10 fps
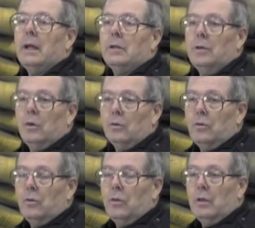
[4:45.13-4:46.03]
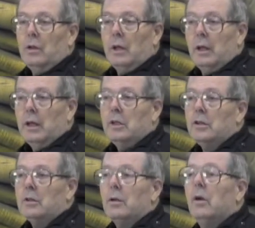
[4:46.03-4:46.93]
and go to the
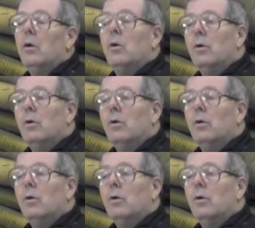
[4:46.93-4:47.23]
engine,